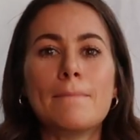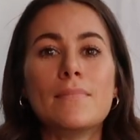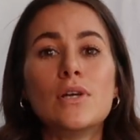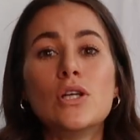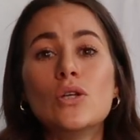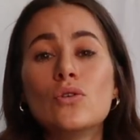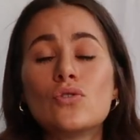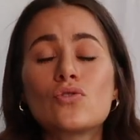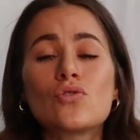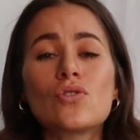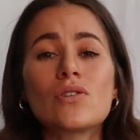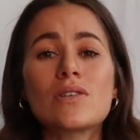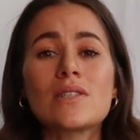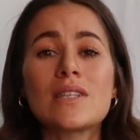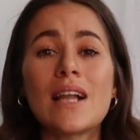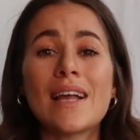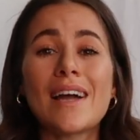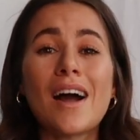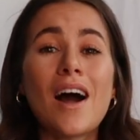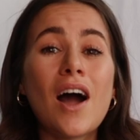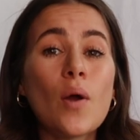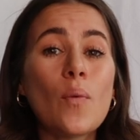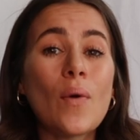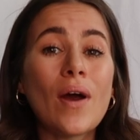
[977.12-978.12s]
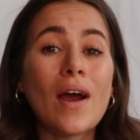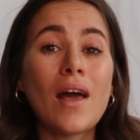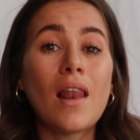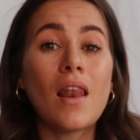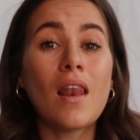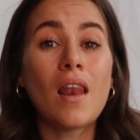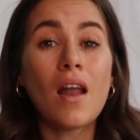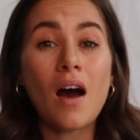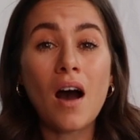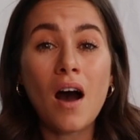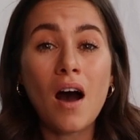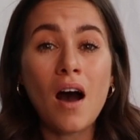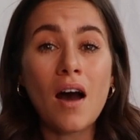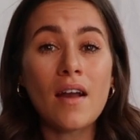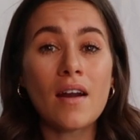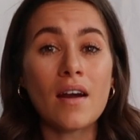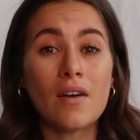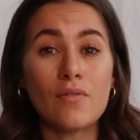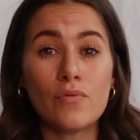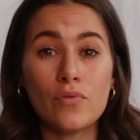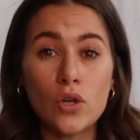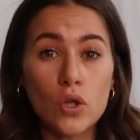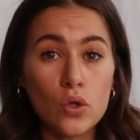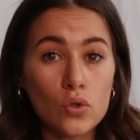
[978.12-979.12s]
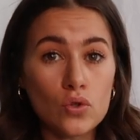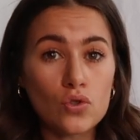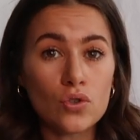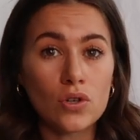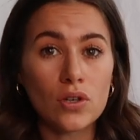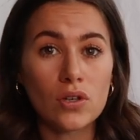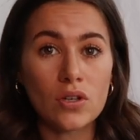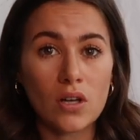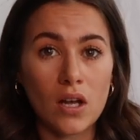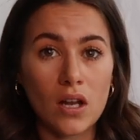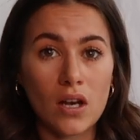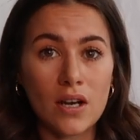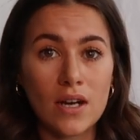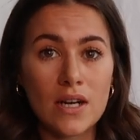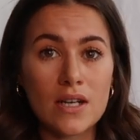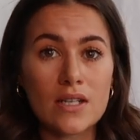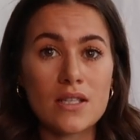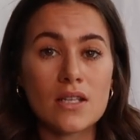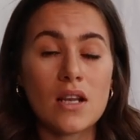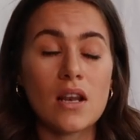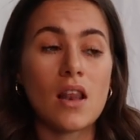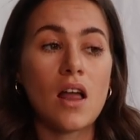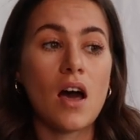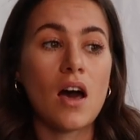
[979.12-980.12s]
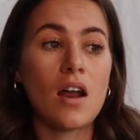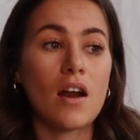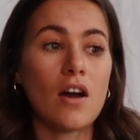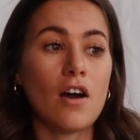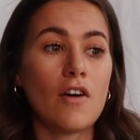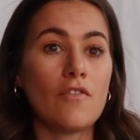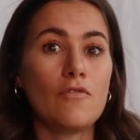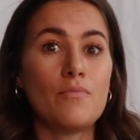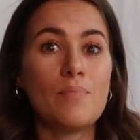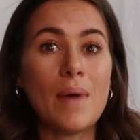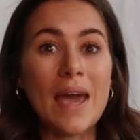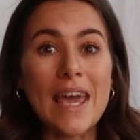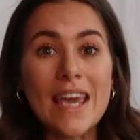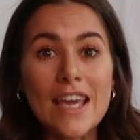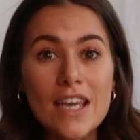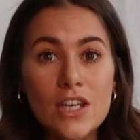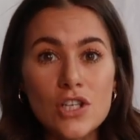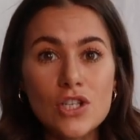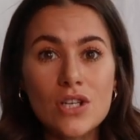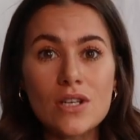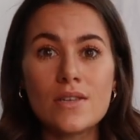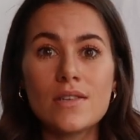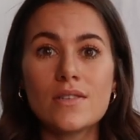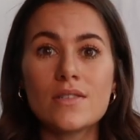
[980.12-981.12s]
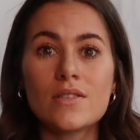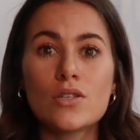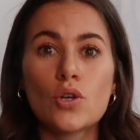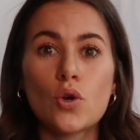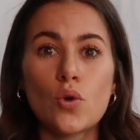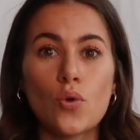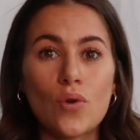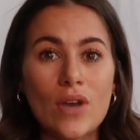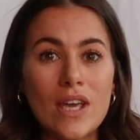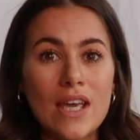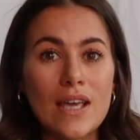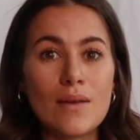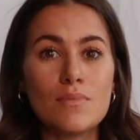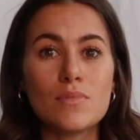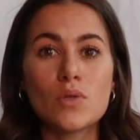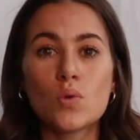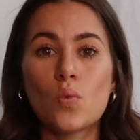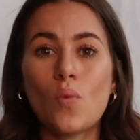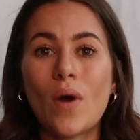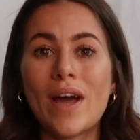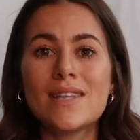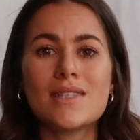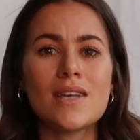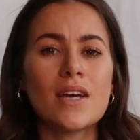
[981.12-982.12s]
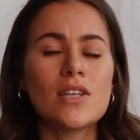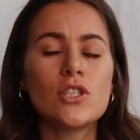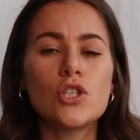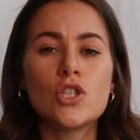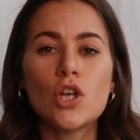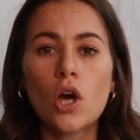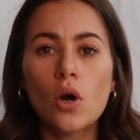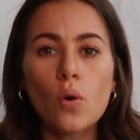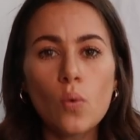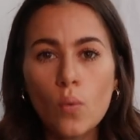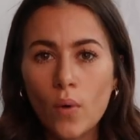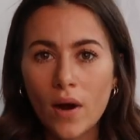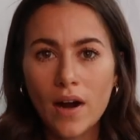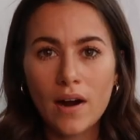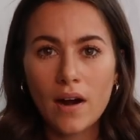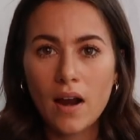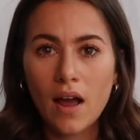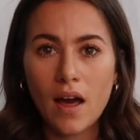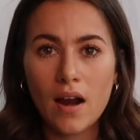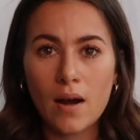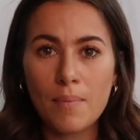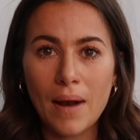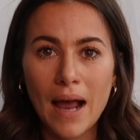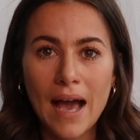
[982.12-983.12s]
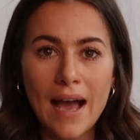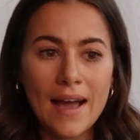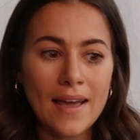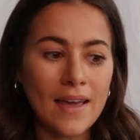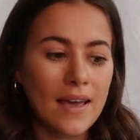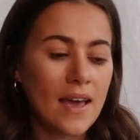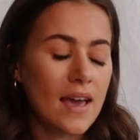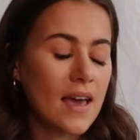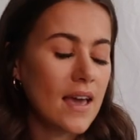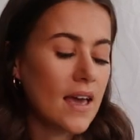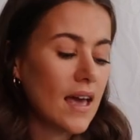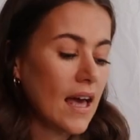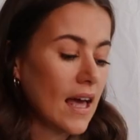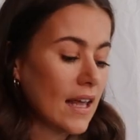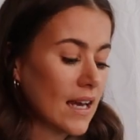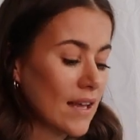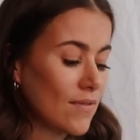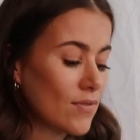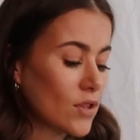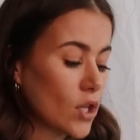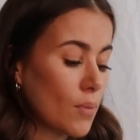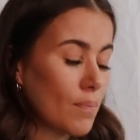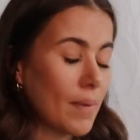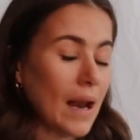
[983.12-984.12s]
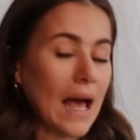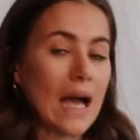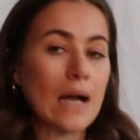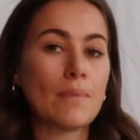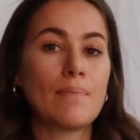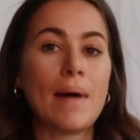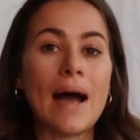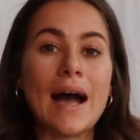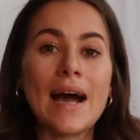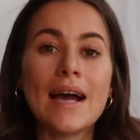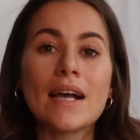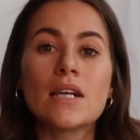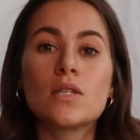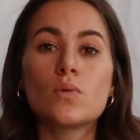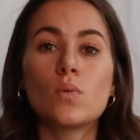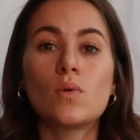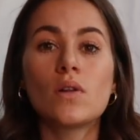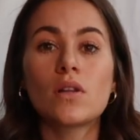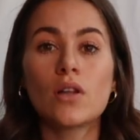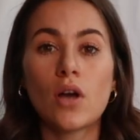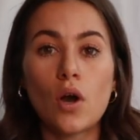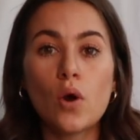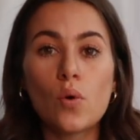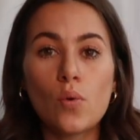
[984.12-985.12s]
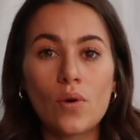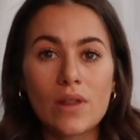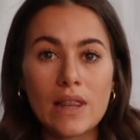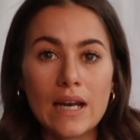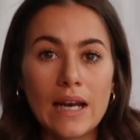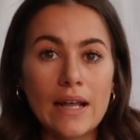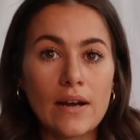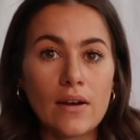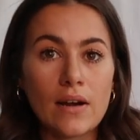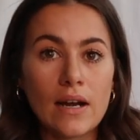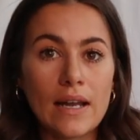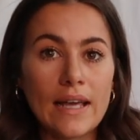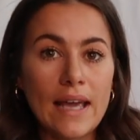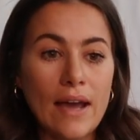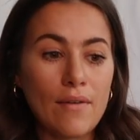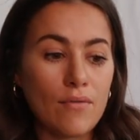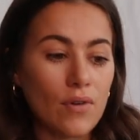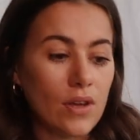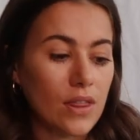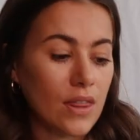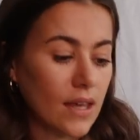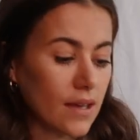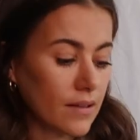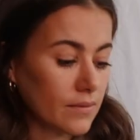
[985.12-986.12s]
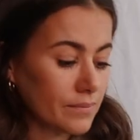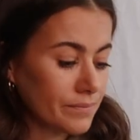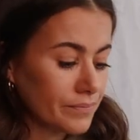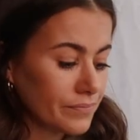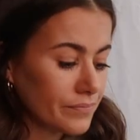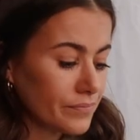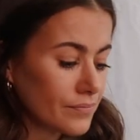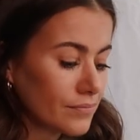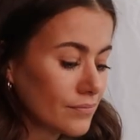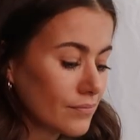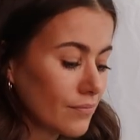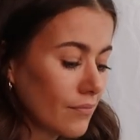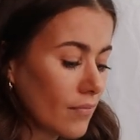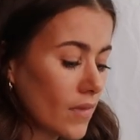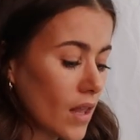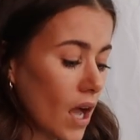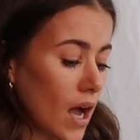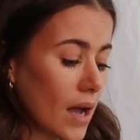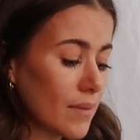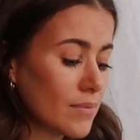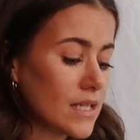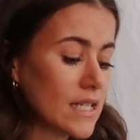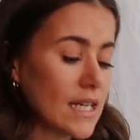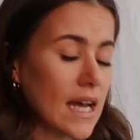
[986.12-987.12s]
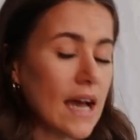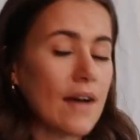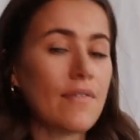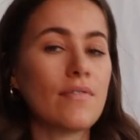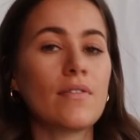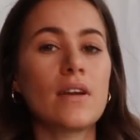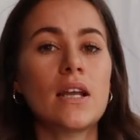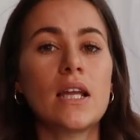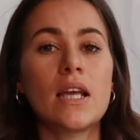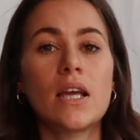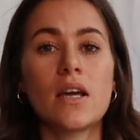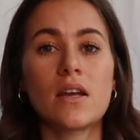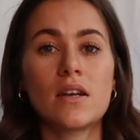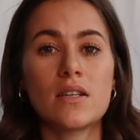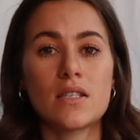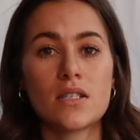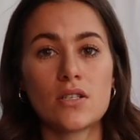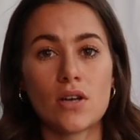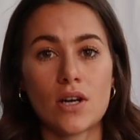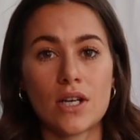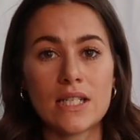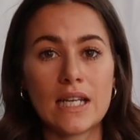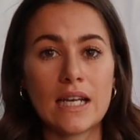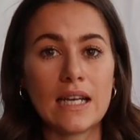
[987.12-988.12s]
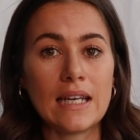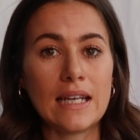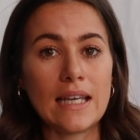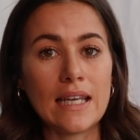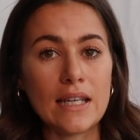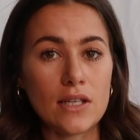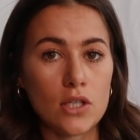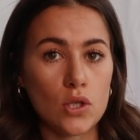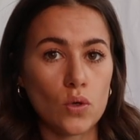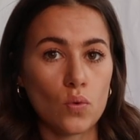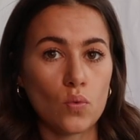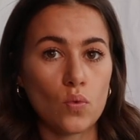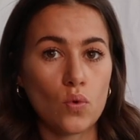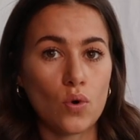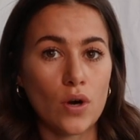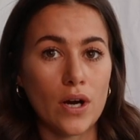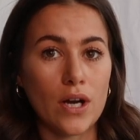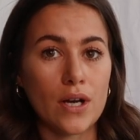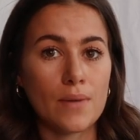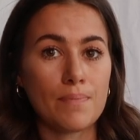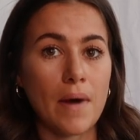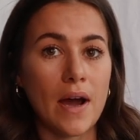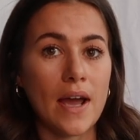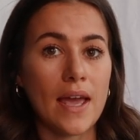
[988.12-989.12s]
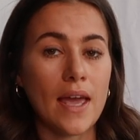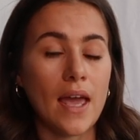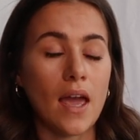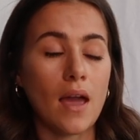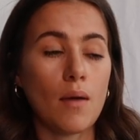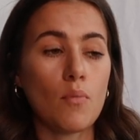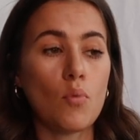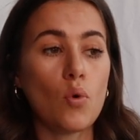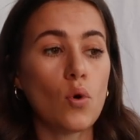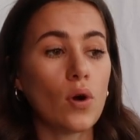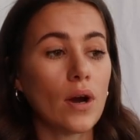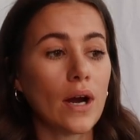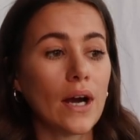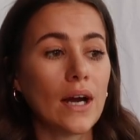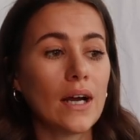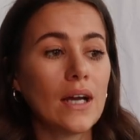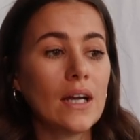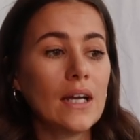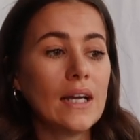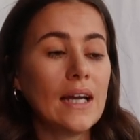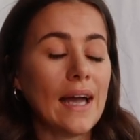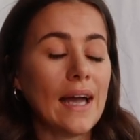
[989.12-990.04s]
neutrals. Like I wear a lot of neutral colors, a lot of beiges, creams, whites. I don't wear a lot of black, and even though black bags will go with literally everything, I'm definitely going to start to lean toward buying more